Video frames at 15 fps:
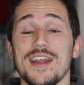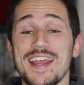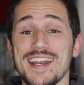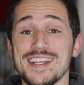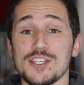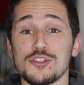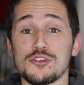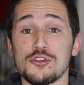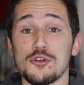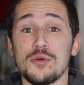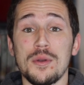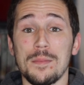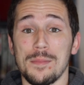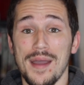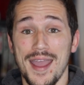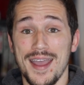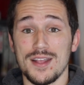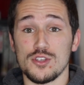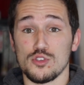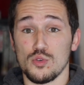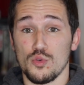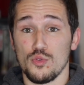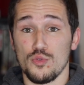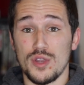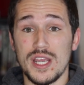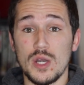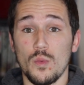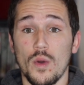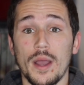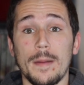It is two in Bant, so
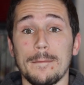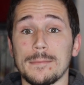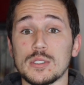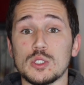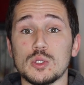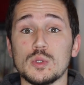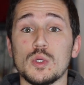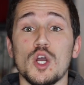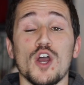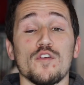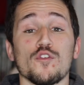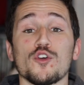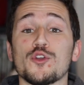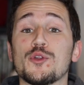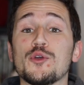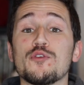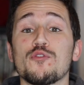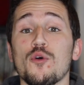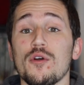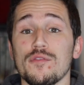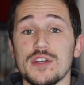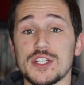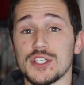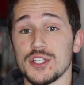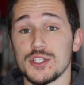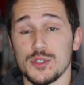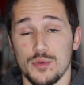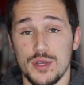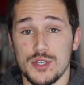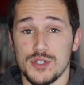green, white, blue for a two-four
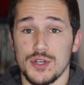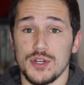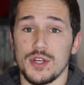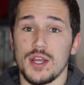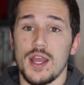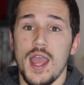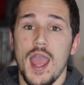vigilance creature.